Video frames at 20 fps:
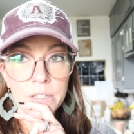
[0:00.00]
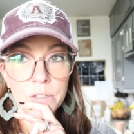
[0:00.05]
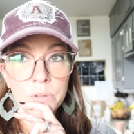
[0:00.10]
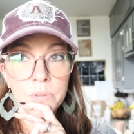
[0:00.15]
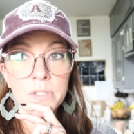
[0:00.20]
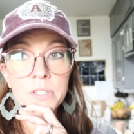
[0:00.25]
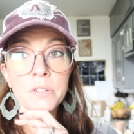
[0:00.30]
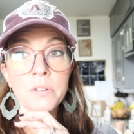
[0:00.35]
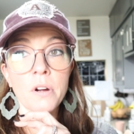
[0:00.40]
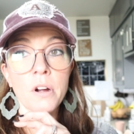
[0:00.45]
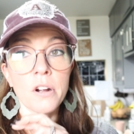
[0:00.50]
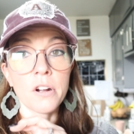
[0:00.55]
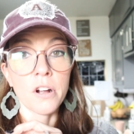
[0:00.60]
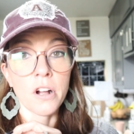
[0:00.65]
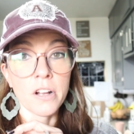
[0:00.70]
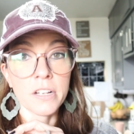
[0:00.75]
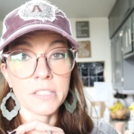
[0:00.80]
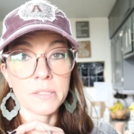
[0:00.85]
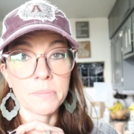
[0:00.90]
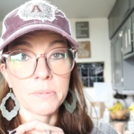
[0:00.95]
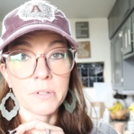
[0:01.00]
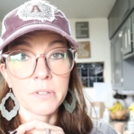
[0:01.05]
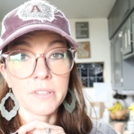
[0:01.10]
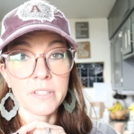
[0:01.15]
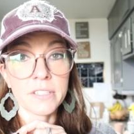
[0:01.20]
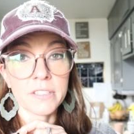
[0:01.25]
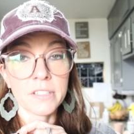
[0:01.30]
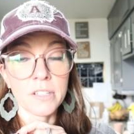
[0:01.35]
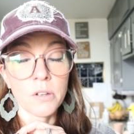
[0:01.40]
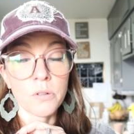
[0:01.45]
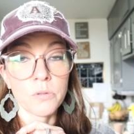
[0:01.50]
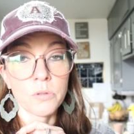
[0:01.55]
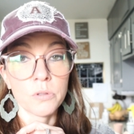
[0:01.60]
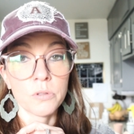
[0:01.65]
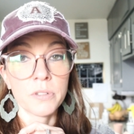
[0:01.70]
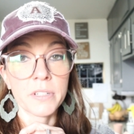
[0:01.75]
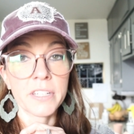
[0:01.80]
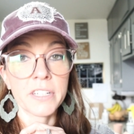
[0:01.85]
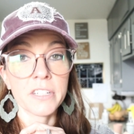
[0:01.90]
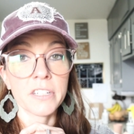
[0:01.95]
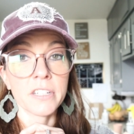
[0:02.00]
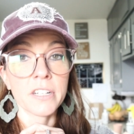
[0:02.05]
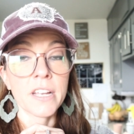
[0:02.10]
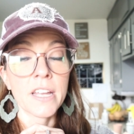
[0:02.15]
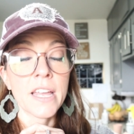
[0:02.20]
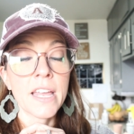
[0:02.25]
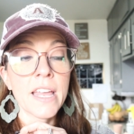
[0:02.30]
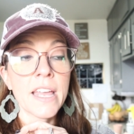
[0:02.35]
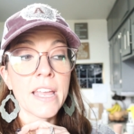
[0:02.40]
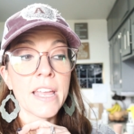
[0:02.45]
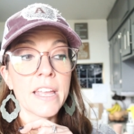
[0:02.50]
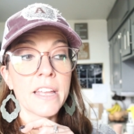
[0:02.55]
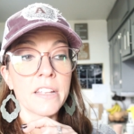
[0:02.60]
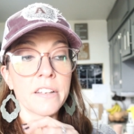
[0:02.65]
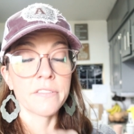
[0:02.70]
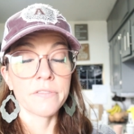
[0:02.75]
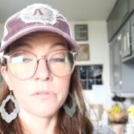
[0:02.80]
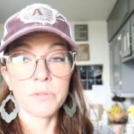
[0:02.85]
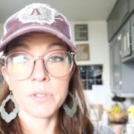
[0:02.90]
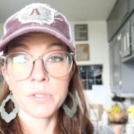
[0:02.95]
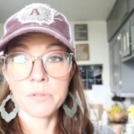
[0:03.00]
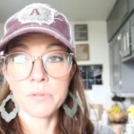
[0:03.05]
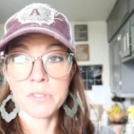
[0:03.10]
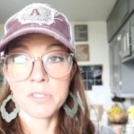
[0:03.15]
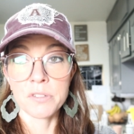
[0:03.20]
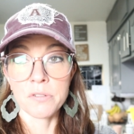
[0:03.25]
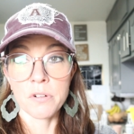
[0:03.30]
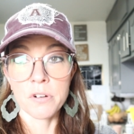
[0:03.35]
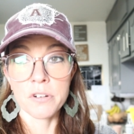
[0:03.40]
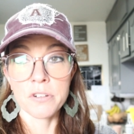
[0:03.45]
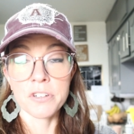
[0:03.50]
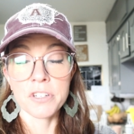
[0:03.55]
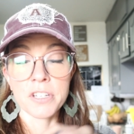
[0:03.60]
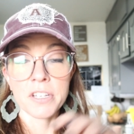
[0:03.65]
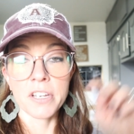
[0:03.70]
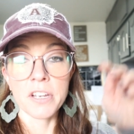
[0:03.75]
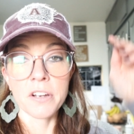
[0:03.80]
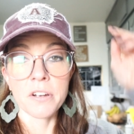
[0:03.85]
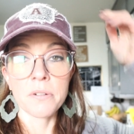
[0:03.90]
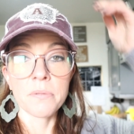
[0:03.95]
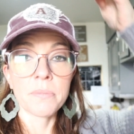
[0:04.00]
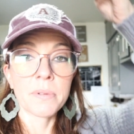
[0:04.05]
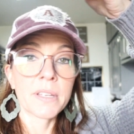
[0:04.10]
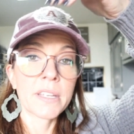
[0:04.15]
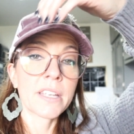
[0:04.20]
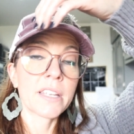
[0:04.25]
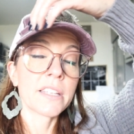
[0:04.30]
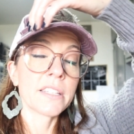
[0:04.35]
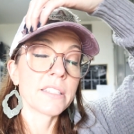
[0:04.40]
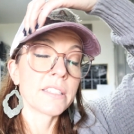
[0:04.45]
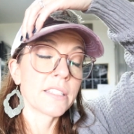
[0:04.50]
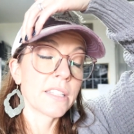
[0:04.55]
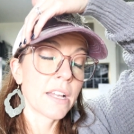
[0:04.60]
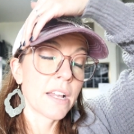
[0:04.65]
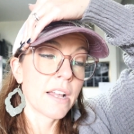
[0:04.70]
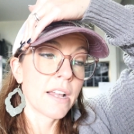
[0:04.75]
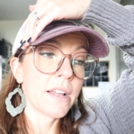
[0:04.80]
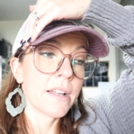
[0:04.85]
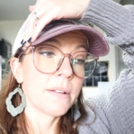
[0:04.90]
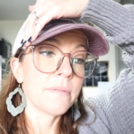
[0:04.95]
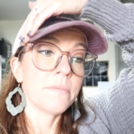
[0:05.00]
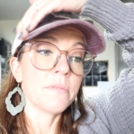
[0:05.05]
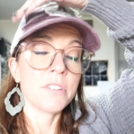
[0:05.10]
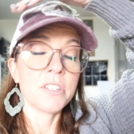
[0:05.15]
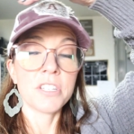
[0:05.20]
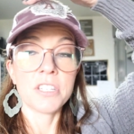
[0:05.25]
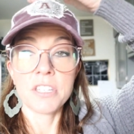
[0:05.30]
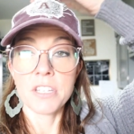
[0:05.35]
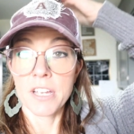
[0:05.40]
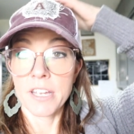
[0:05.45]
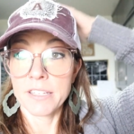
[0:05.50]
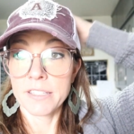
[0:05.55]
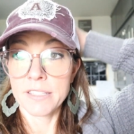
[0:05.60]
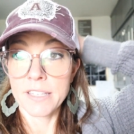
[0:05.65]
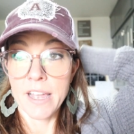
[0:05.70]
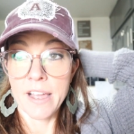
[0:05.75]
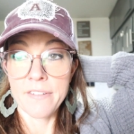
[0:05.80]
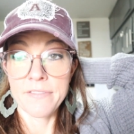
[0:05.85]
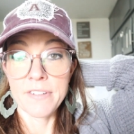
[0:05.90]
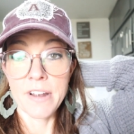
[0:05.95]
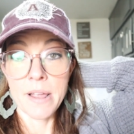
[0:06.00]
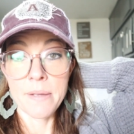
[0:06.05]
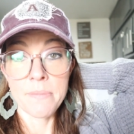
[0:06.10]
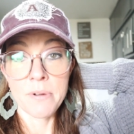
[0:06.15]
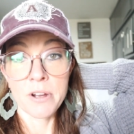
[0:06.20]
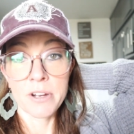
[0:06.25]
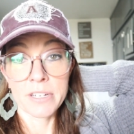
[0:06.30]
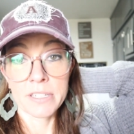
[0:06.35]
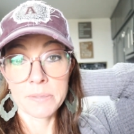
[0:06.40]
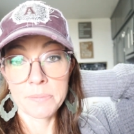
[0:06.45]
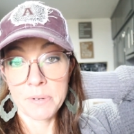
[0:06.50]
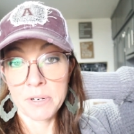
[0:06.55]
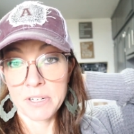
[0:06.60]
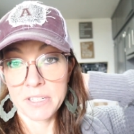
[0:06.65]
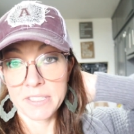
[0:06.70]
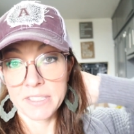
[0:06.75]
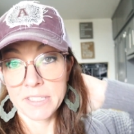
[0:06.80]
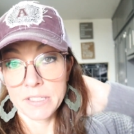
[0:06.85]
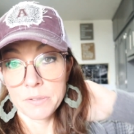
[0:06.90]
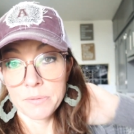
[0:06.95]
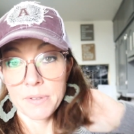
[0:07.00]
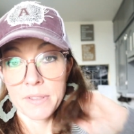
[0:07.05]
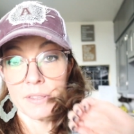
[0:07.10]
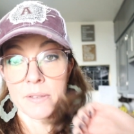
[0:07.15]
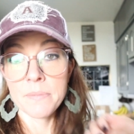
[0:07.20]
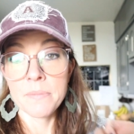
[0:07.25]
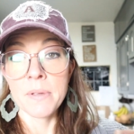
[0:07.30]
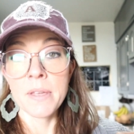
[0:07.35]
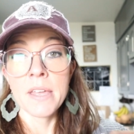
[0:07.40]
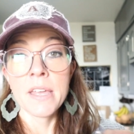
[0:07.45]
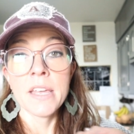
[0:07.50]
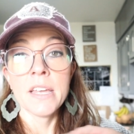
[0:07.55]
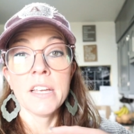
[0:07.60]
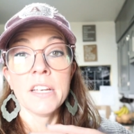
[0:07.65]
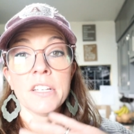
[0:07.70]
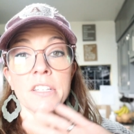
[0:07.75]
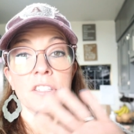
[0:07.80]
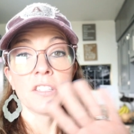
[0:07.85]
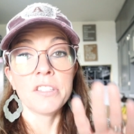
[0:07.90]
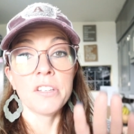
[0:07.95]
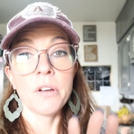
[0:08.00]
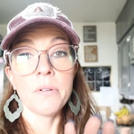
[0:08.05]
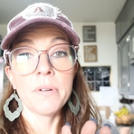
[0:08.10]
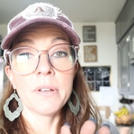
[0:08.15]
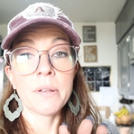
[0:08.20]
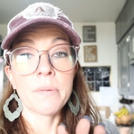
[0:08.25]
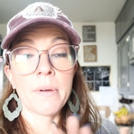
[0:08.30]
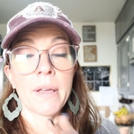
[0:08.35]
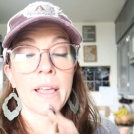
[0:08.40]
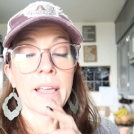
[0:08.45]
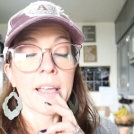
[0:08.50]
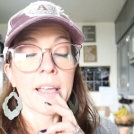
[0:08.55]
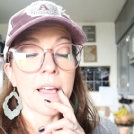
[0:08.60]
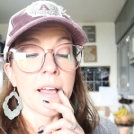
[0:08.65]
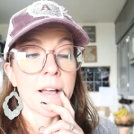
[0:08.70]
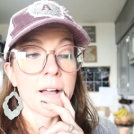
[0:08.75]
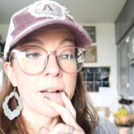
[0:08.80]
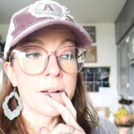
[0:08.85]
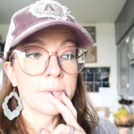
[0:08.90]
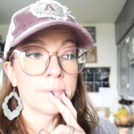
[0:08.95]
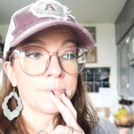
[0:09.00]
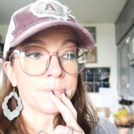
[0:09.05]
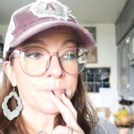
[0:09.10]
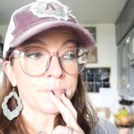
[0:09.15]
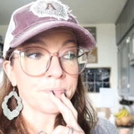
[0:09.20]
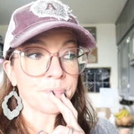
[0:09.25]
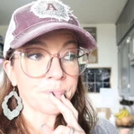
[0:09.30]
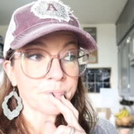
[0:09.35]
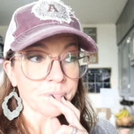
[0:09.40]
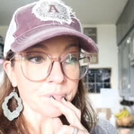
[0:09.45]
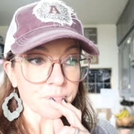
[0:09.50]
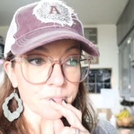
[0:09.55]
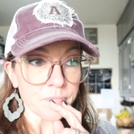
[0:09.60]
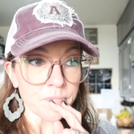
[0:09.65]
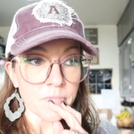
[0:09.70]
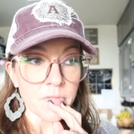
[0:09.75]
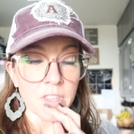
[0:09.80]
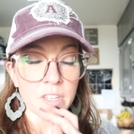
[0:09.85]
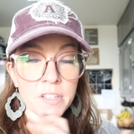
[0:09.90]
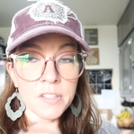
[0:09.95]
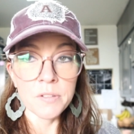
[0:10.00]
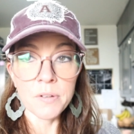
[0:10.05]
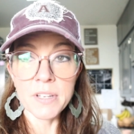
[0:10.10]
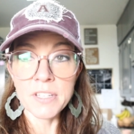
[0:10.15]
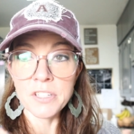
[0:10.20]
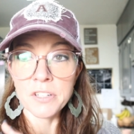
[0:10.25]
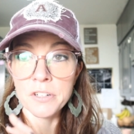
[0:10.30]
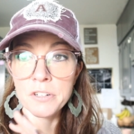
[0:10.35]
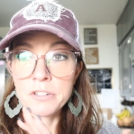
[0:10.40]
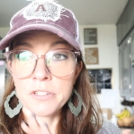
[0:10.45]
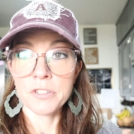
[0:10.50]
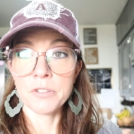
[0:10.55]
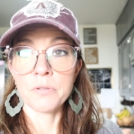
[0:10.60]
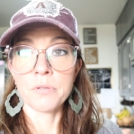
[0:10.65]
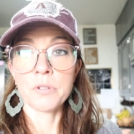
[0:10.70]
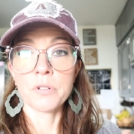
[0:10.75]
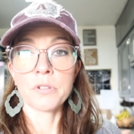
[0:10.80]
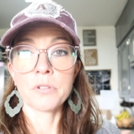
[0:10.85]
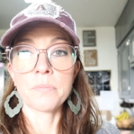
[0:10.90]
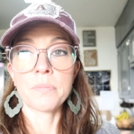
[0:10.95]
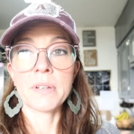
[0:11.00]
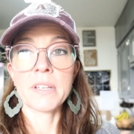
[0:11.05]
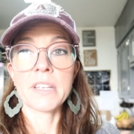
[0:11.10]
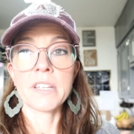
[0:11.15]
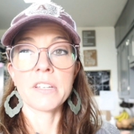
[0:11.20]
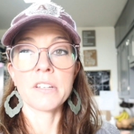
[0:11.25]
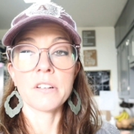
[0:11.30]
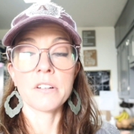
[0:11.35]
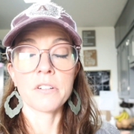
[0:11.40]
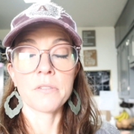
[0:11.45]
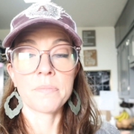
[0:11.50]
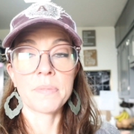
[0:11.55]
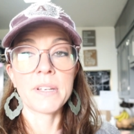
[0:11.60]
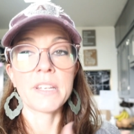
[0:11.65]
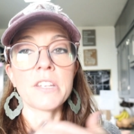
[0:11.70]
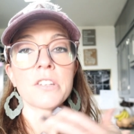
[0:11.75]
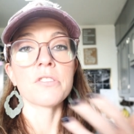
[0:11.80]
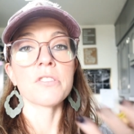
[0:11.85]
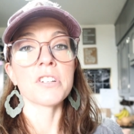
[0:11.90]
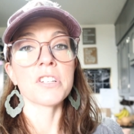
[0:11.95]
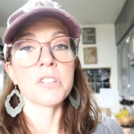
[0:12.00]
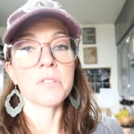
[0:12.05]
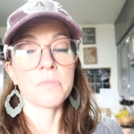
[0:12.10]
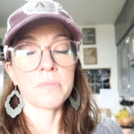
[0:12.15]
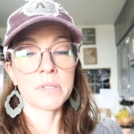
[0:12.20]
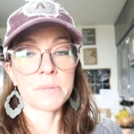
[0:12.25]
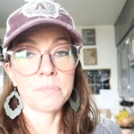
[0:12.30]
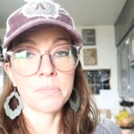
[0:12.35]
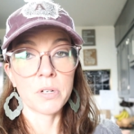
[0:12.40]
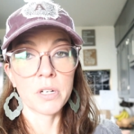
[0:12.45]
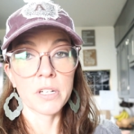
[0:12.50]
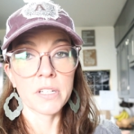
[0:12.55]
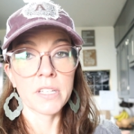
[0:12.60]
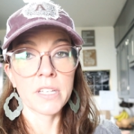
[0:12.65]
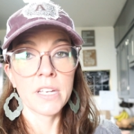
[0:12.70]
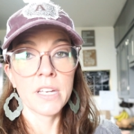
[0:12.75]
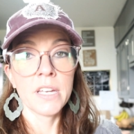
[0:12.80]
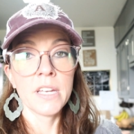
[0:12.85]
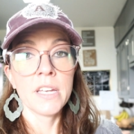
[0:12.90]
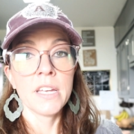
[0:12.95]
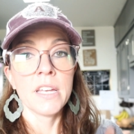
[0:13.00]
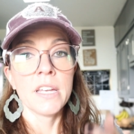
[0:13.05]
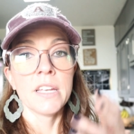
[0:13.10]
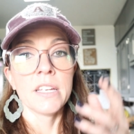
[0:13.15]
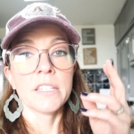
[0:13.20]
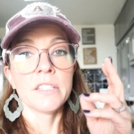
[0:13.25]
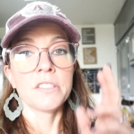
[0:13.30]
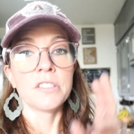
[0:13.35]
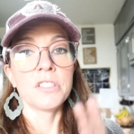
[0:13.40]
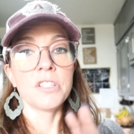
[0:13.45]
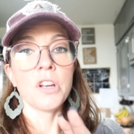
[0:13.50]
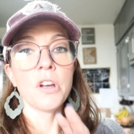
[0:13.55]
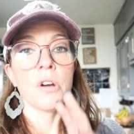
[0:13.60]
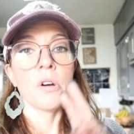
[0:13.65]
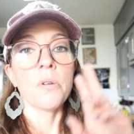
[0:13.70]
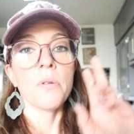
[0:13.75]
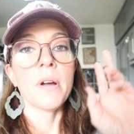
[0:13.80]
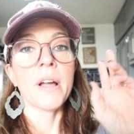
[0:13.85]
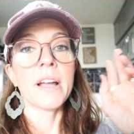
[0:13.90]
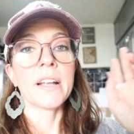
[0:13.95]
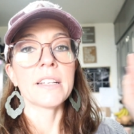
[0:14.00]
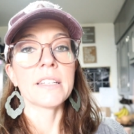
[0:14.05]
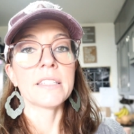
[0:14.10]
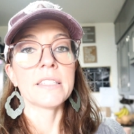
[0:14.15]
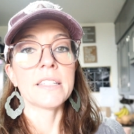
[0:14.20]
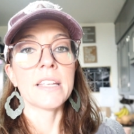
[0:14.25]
going to our hospital that's local here, and avoid going to our urgent care because I just have nightmare experiences with them. So anyway, um, so I took her to her pedi her pediatrician was booked. So I had to